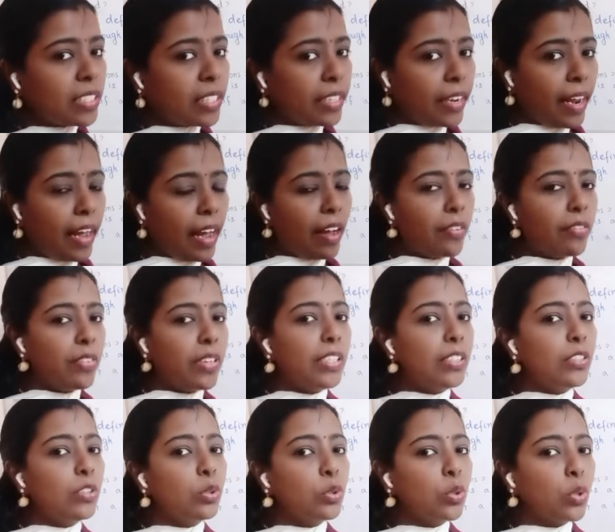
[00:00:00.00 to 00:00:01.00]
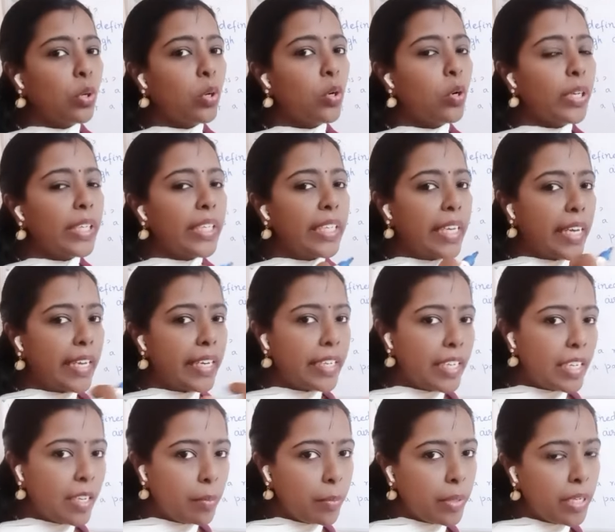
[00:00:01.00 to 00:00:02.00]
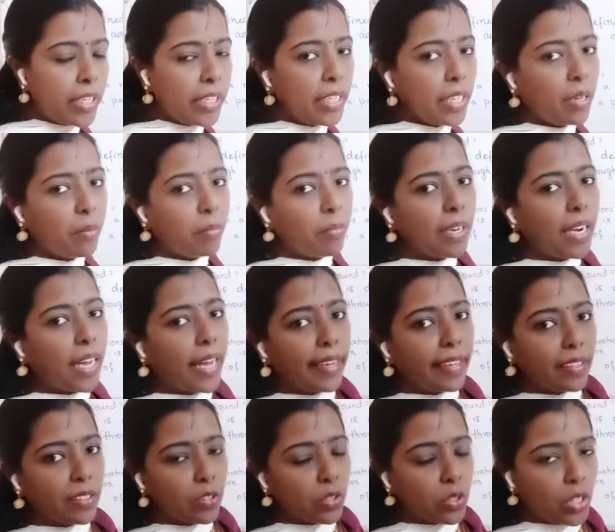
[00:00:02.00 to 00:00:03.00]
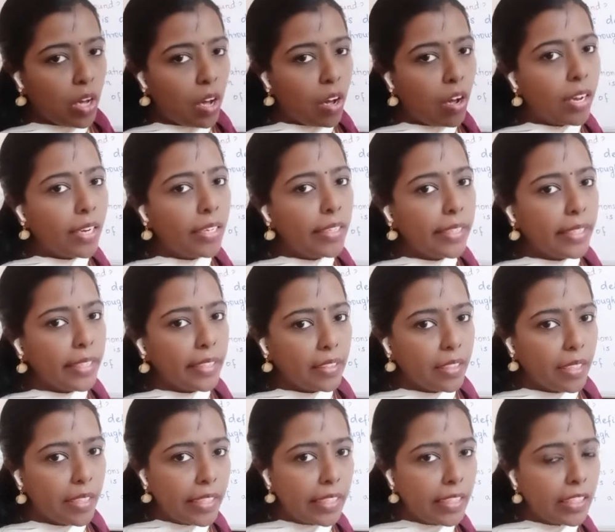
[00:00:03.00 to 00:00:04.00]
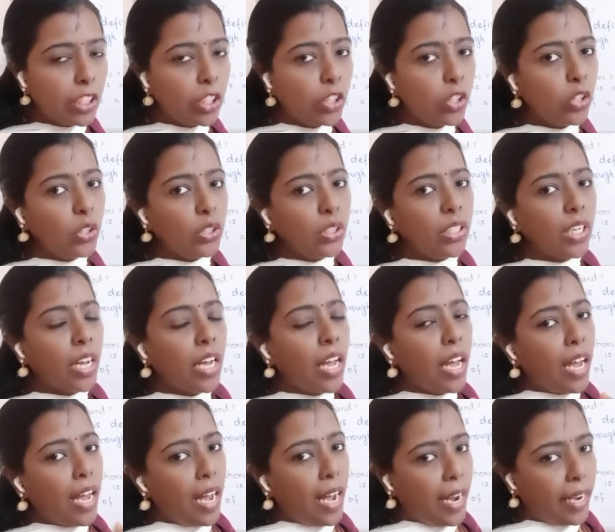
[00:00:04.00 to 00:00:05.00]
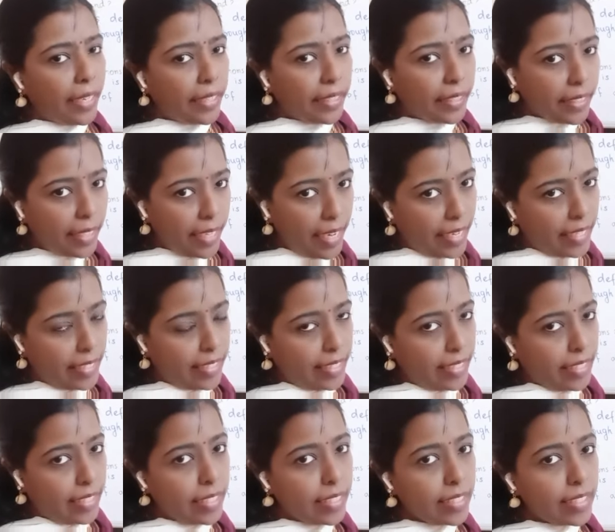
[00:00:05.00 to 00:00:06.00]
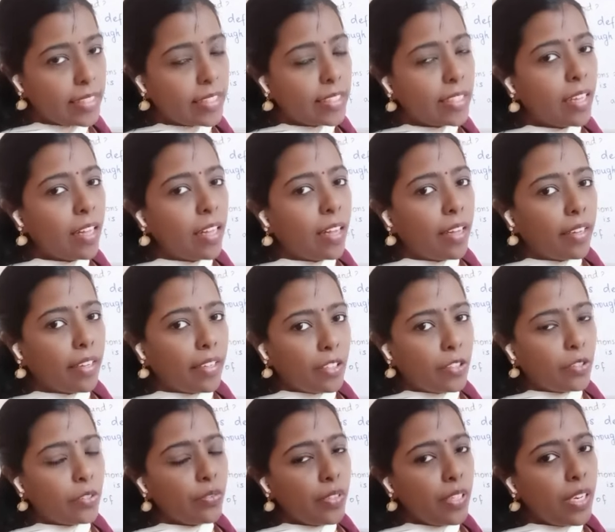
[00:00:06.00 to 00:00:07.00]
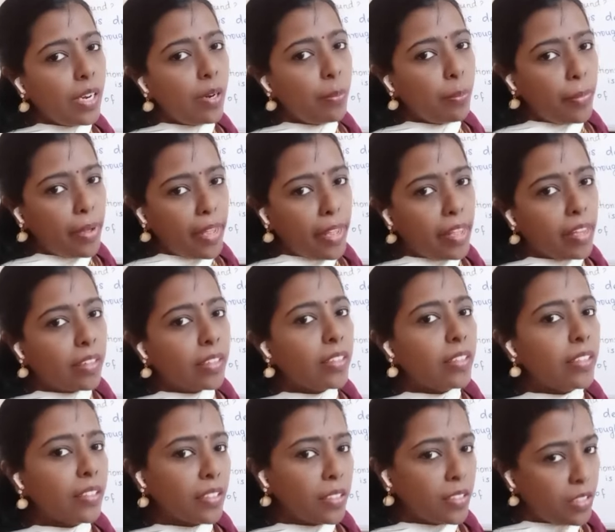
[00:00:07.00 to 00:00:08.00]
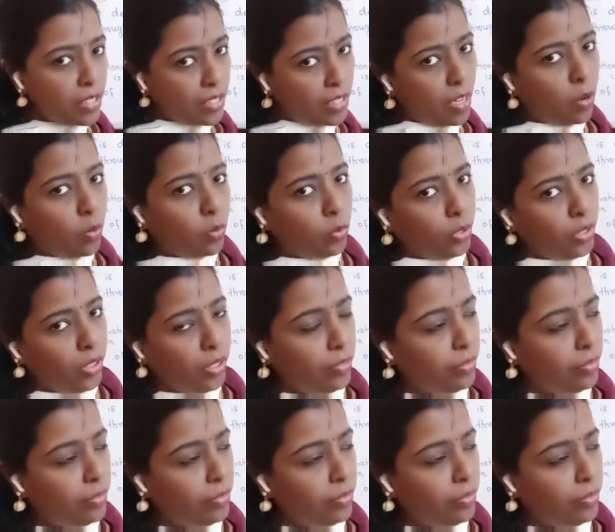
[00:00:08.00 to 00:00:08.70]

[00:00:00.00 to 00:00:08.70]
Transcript: travel through any medium like solid, liquid and gases. It will make sound.